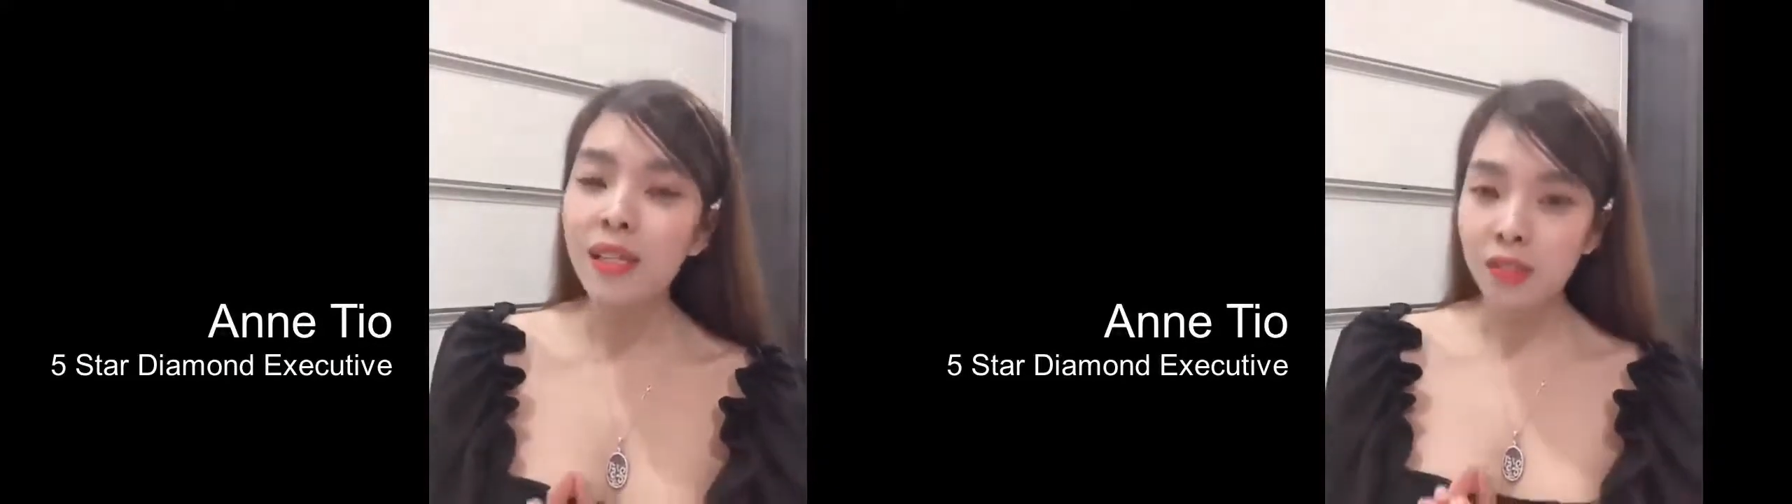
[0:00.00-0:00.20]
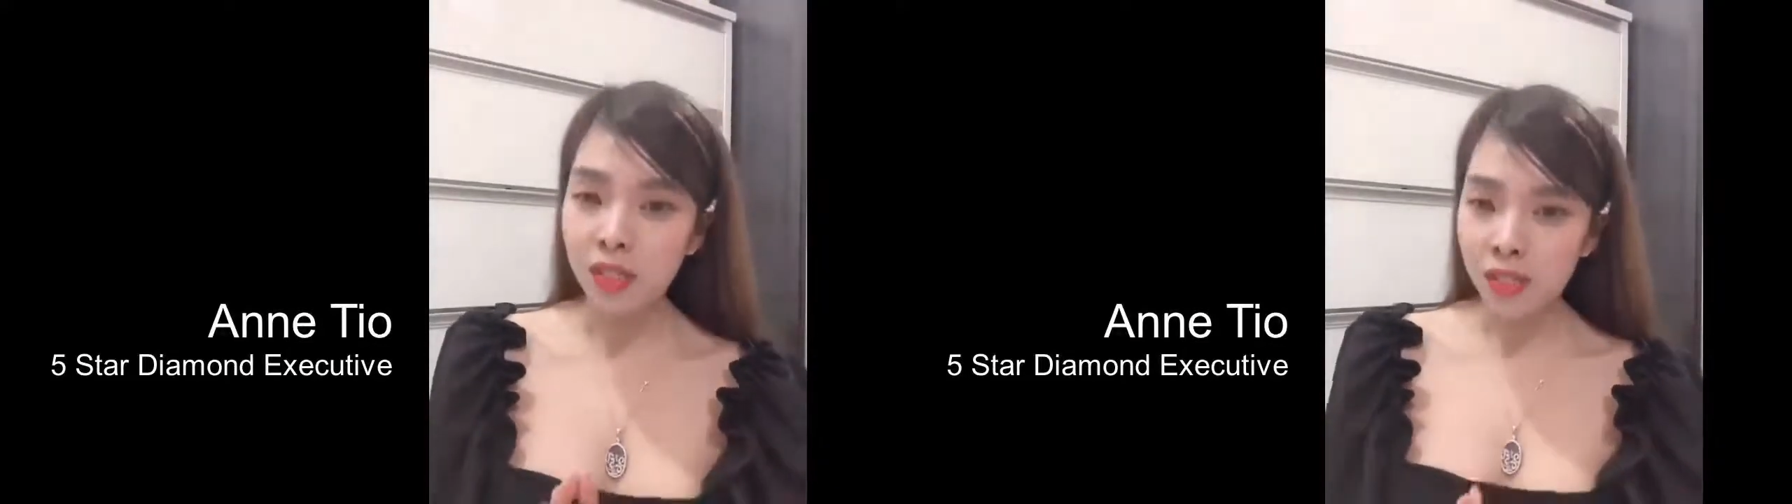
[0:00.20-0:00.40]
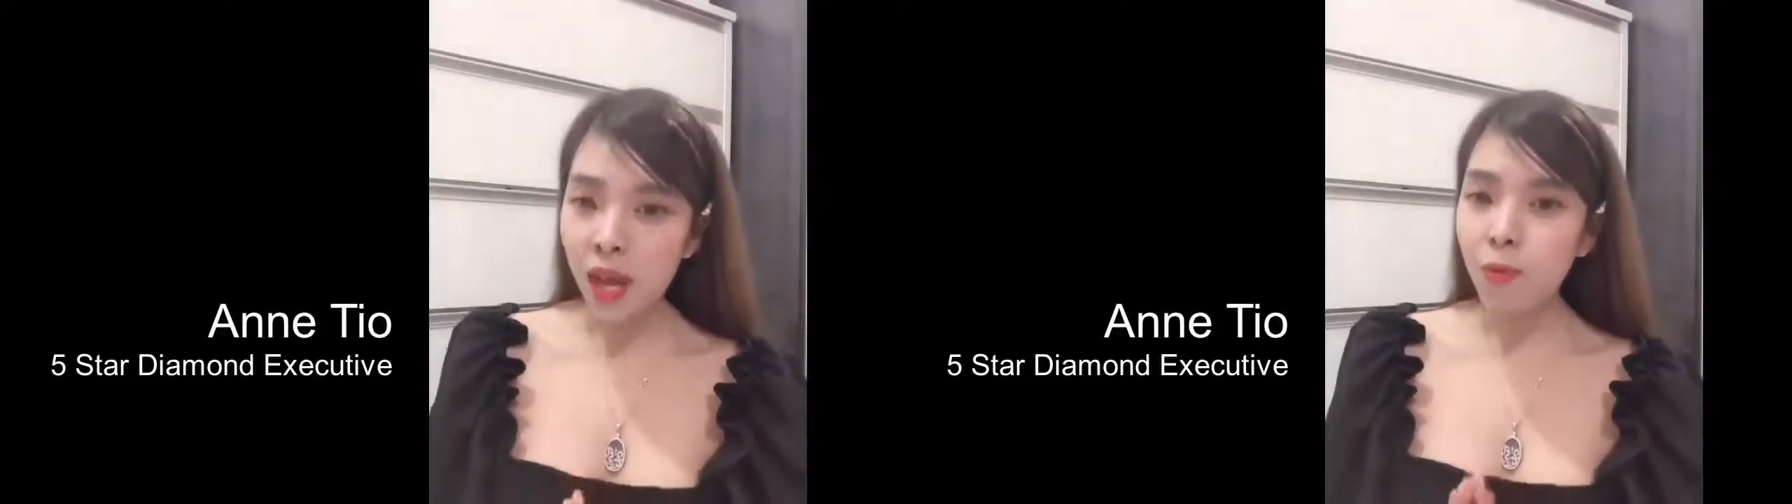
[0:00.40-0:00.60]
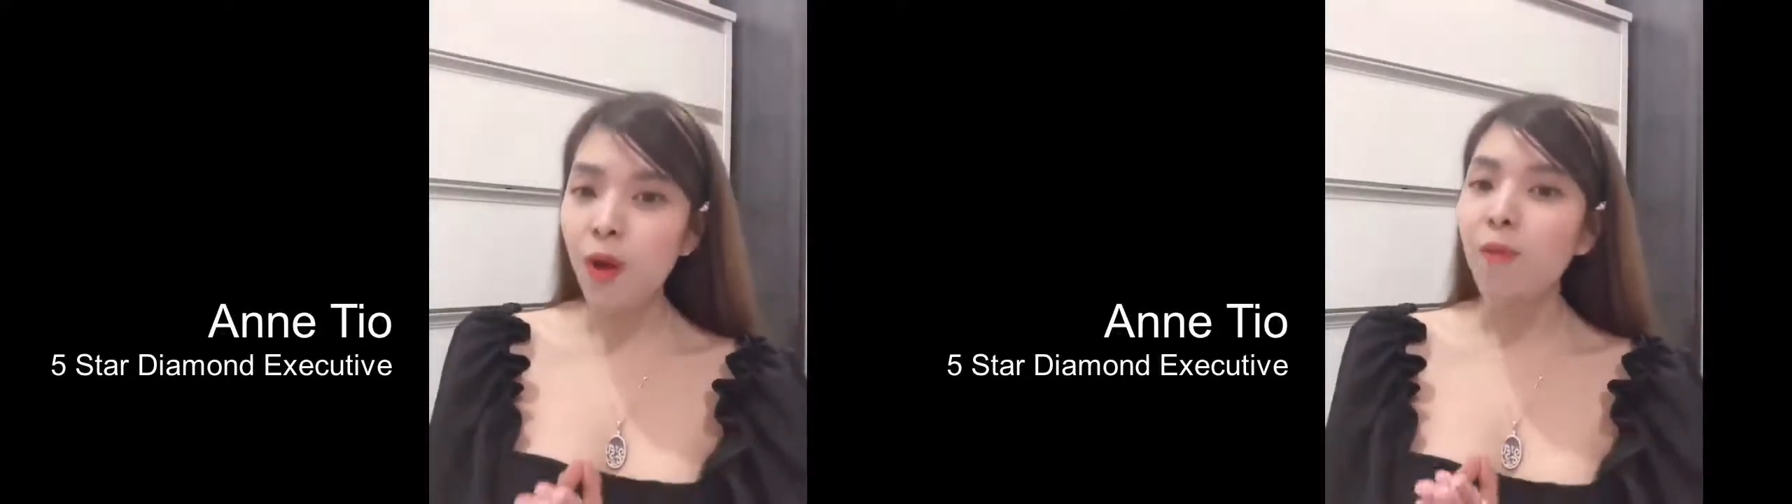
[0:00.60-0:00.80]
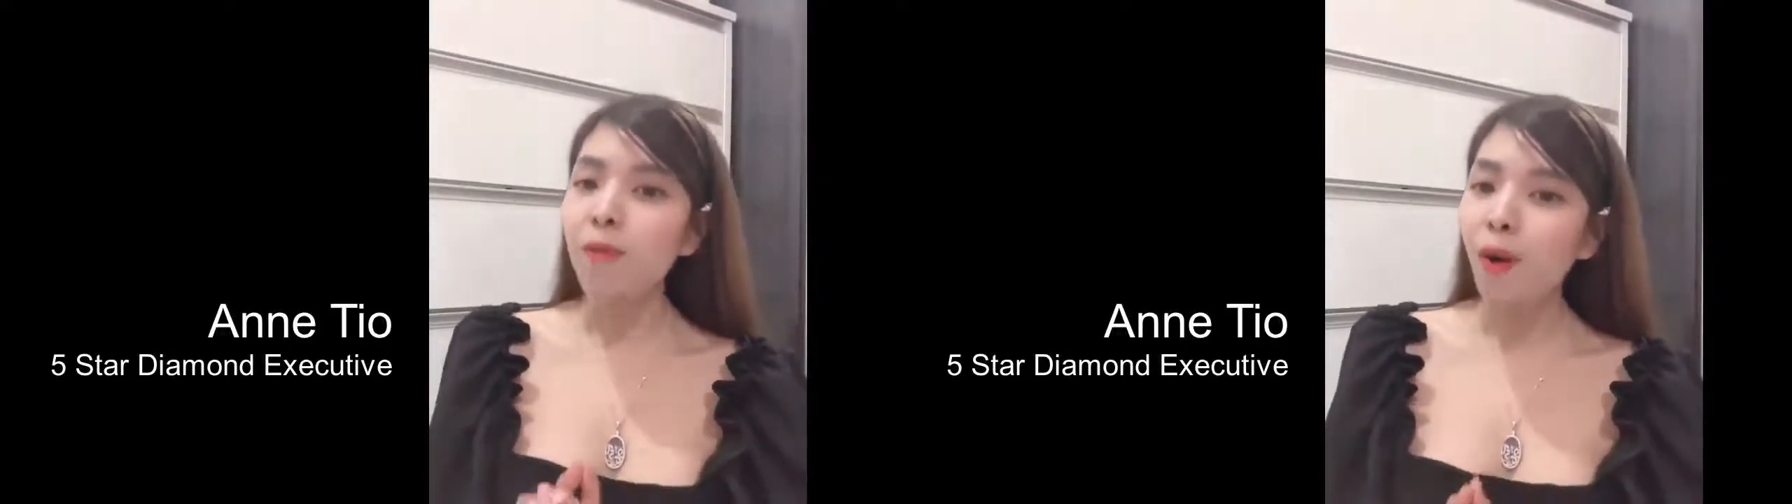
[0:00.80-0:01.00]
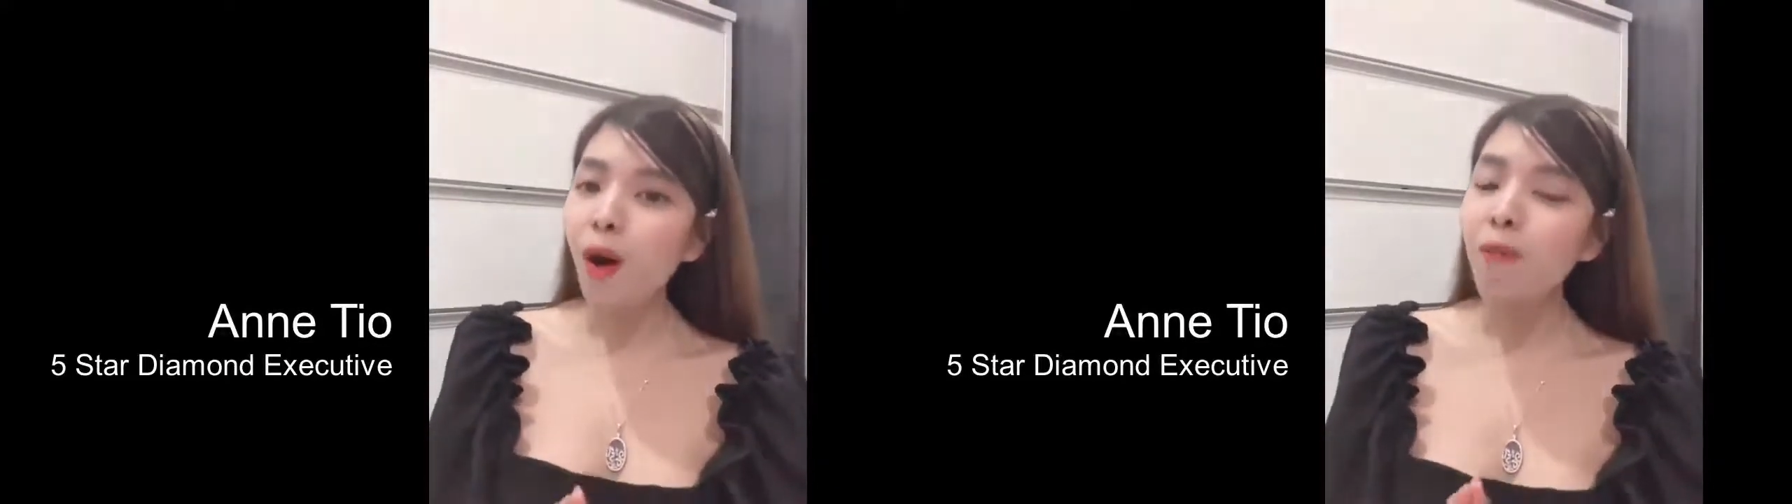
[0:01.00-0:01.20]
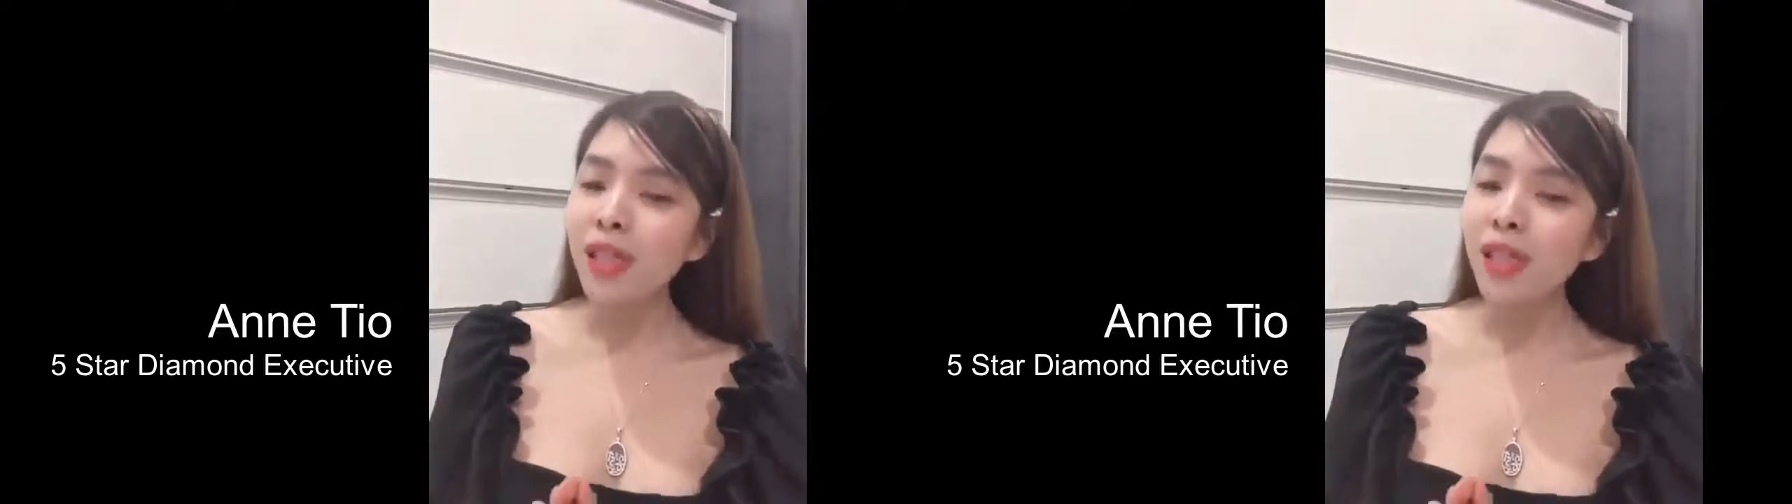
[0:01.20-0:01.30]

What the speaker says: the result will more